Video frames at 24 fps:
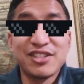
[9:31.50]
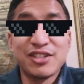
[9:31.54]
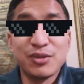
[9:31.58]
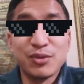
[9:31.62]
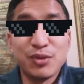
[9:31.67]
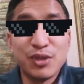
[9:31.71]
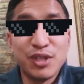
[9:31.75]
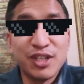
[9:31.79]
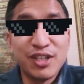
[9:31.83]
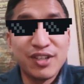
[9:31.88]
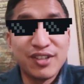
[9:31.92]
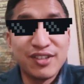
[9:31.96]
the
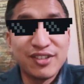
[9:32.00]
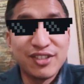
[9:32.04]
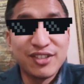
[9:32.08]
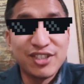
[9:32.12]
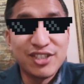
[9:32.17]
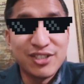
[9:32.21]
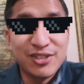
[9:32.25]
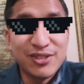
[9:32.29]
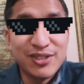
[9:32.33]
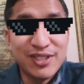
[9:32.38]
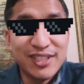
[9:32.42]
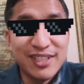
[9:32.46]
word on the
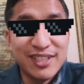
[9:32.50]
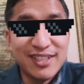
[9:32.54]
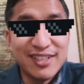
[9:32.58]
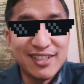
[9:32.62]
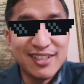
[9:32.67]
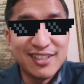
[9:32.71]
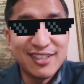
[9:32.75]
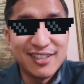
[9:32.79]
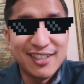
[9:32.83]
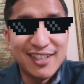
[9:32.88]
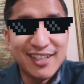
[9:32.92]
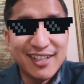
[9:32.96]
street
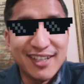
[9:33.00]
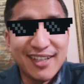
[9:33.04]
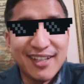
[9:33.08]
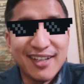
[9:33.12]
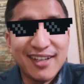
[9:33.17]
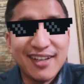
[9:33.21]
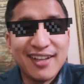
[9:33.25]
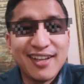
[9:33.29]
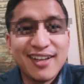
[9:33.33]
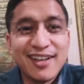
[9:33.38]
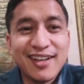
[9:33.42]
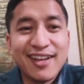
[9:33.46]
is
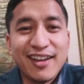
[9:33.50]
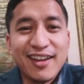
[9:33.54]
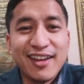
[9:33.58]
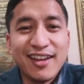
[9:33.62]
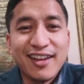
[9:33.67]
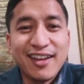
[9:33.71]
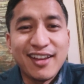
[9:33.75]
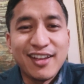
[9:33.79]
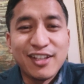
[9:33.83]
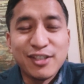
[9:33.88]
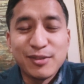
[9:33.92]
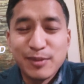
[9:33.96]
that
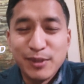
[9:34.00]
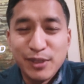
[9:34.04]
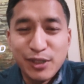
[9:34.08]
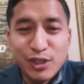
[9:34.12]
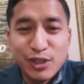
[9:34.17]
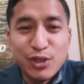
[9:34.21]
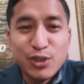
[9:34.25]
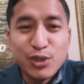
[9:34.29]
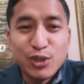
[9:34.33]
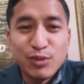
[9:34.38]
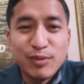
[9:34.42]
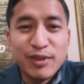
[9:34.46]
it's been
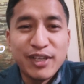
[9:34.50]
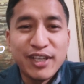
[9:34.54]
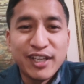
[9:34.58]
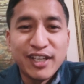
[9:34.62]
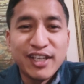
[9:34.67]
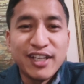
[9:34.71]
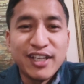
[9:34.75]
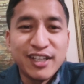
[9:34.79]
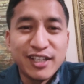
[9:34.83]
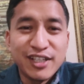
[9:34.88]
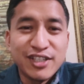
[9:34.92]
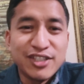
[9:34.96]
controlled by
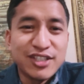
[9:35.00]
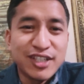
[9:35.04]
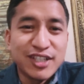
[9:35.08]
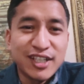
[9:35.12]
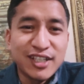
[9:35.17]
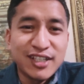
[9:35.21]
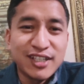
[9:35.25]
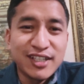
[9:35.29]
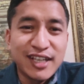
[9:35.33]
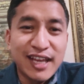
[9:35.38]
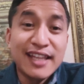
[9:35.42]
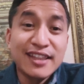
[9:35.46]
India and
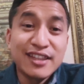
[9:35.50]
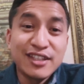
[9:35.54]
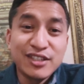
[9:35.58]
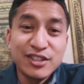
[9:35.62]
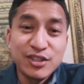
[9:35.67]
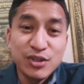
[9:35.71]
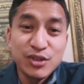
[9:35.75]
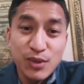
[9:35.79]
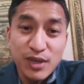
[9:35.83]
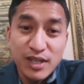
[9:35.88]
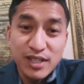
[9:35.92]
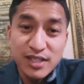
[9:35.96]
China and the
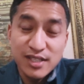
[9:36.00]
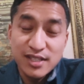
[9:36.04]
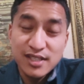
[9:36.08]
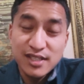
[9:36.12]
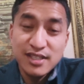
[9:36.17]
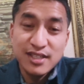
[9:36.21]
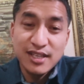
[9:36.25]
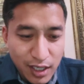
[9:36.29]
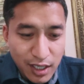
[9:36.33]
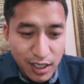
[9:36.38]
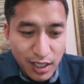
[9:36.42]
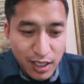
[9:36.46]

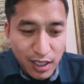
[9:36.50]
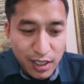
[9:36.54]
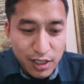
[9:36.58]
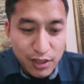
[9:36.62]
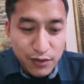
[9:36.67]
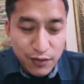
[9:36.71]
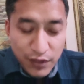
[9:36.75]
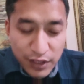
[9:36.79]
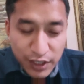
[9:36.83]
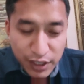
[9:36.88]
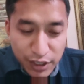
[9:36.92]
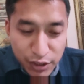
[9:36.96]
US. It's
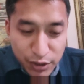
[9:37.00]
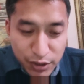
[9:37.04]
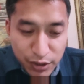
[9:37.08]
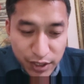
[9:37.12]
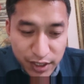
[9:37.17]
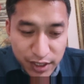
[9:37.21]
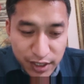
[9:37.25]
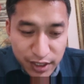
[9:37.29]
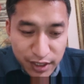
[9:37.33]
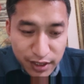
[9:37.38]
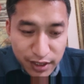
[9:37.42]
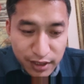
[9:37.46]
very
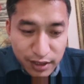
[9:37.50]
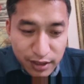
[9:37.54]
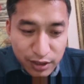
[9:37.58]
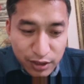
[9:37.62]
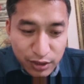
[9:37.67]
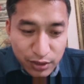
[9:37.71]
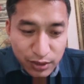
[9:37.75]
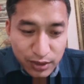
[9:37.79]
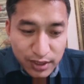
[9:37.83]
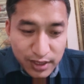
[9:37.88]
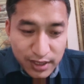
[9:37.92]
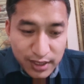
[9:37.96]
interesting
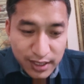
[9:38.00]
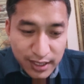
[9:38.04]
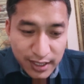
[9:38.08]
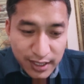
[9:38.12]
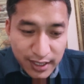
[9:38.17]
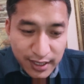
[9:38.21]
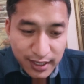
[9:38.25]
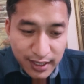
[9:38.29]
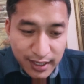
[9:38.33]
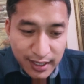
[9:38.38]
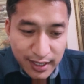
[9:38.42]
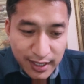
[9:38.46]
to say
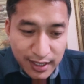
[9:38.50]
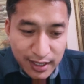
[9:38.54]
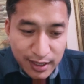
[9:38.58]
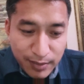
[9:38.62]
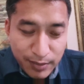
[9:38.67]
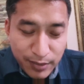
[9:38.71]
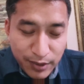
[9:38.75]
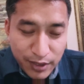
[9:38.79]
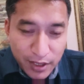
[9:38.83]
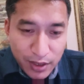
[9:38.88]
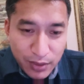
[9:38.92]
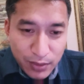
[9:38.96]
that
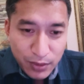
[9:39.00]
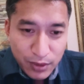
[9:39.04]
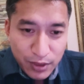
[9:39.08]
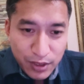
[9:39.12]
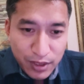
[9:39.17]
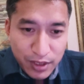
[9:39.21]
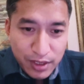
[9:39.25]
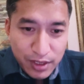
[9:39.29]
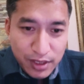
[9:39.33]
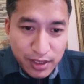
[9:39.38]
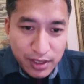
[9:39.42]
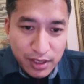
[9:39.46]
Nepal
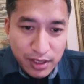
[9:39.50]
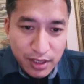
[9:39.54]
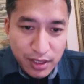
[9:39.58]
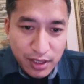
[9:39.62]
was